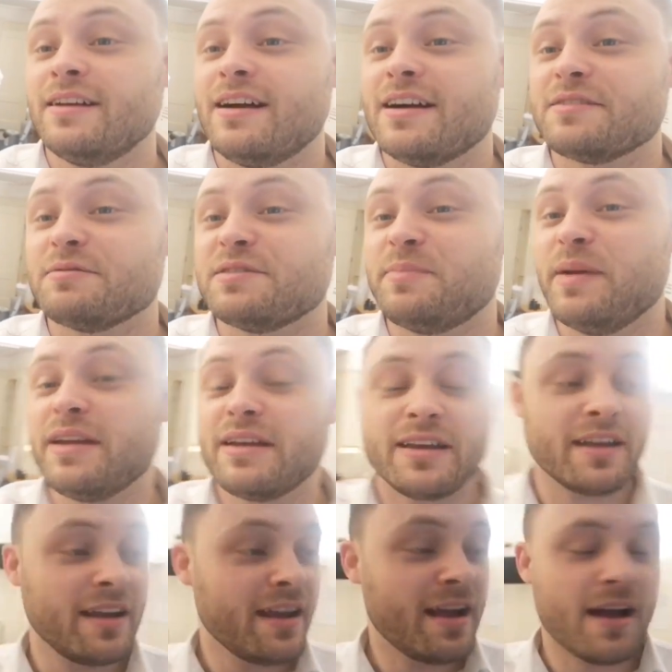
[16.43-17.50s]
as we
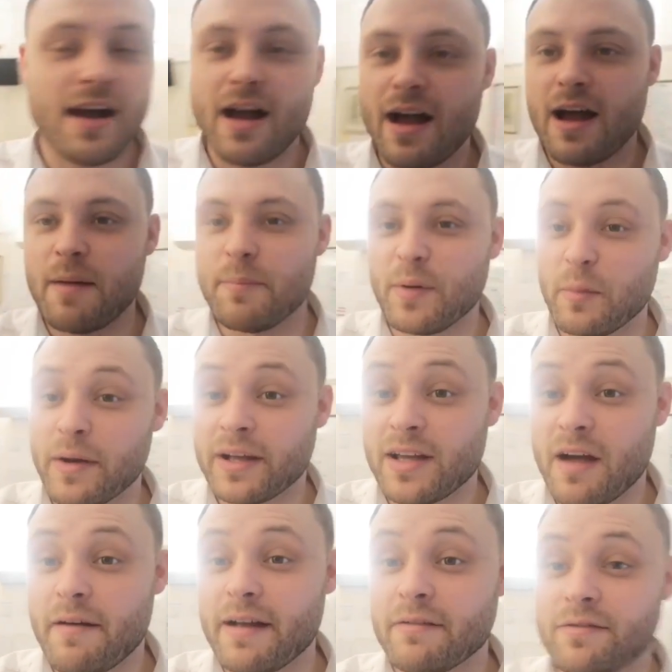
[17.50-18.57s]
speak. But we're
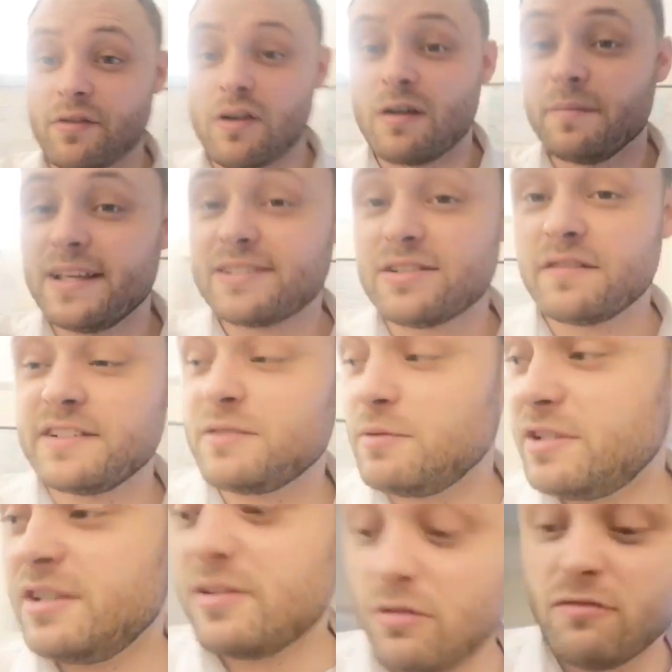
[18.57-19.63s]
going from this office,
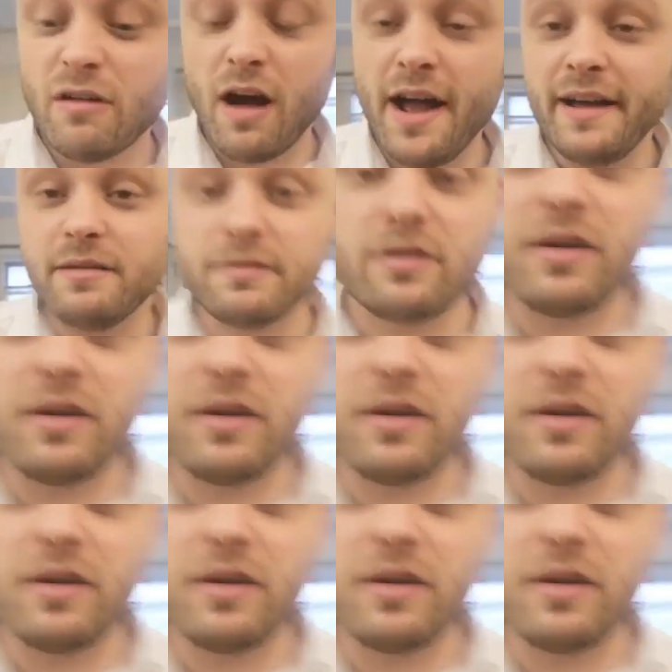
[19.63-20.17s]
which is all right. We've